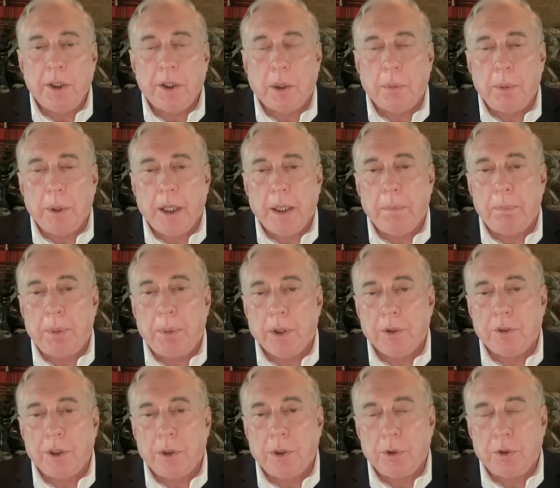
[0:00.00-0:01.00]
are being
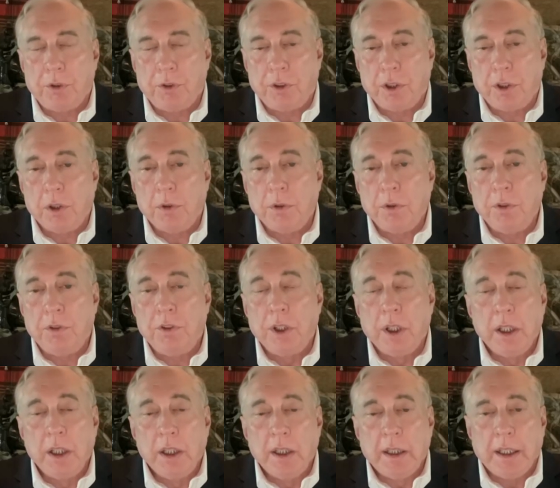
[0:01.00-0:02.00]
pelted with stones,
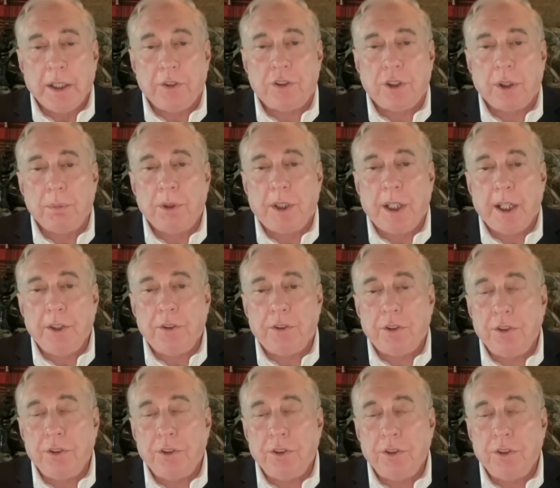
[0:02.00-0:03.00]
in some
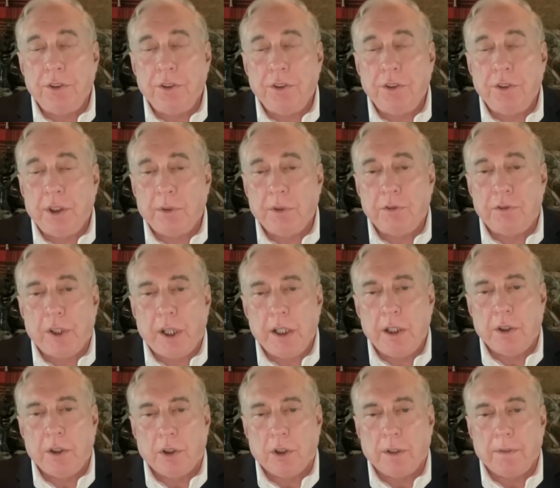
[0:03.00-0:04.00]
cases even fired
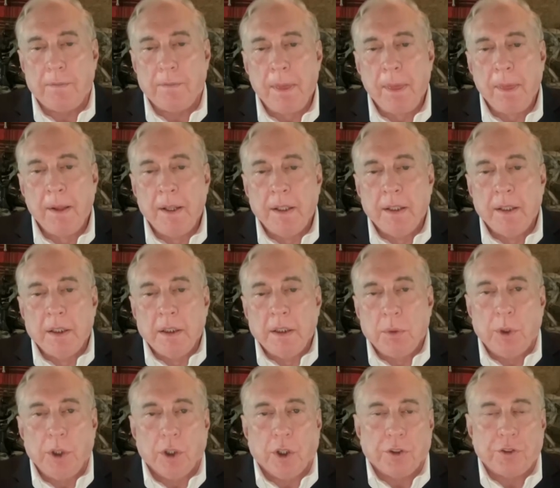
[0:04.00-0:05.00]
on. We
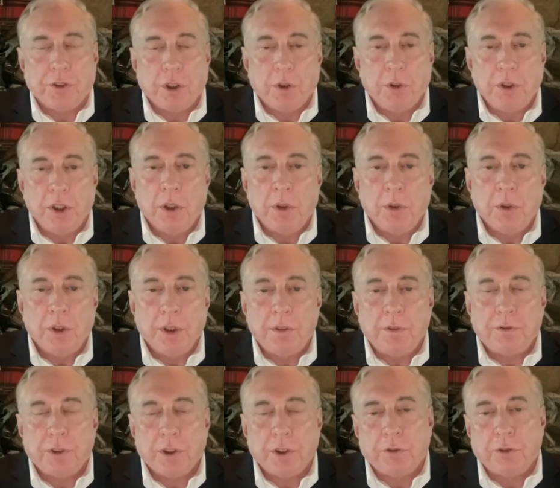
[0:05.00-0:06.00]
also know that
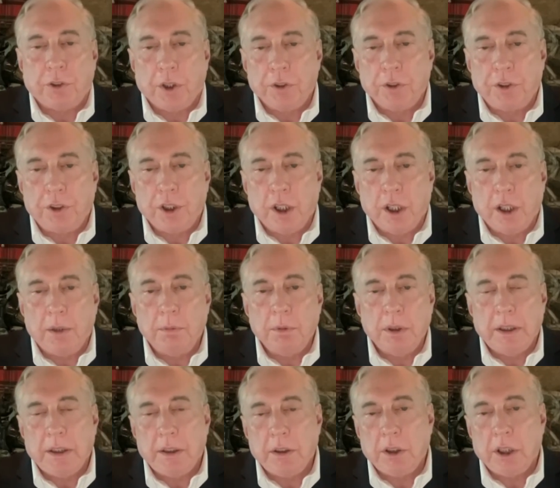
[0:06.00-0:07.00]
for the first time
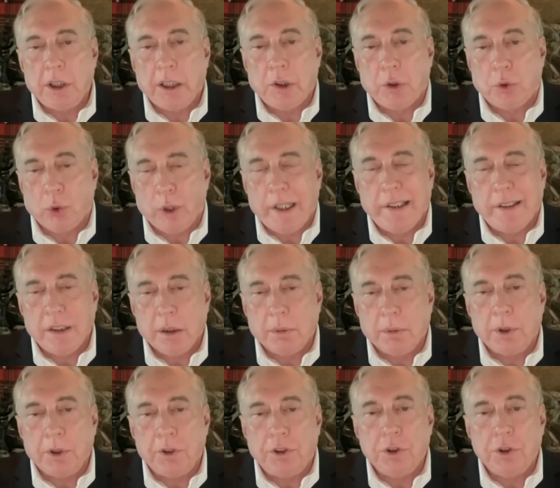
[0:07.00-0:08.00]
in great
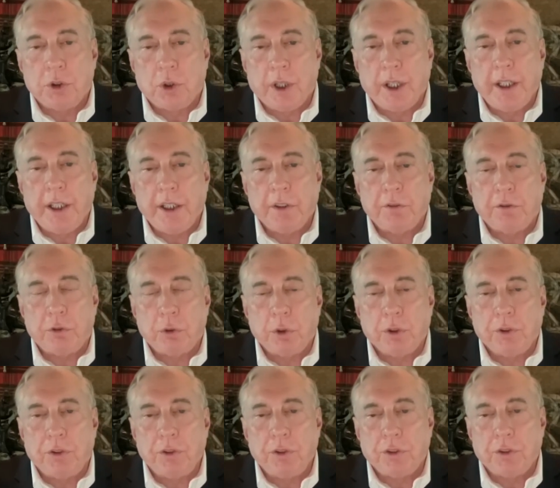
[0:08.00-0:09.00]
numbers, Ukrainian
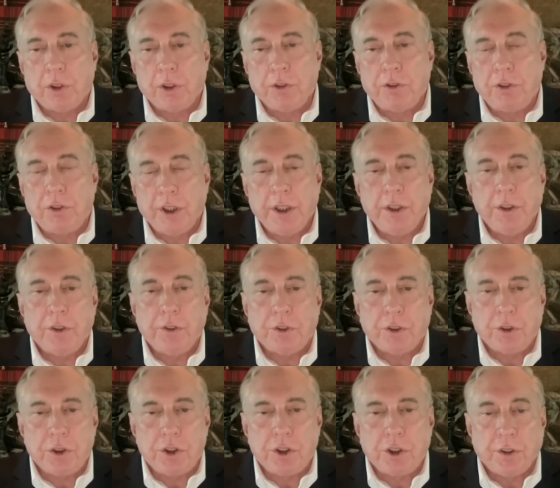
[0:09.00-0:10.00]
forces are seeing
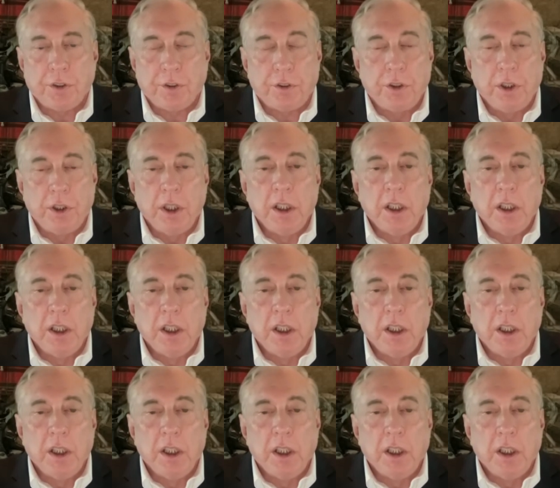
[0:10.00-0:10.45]
desertions.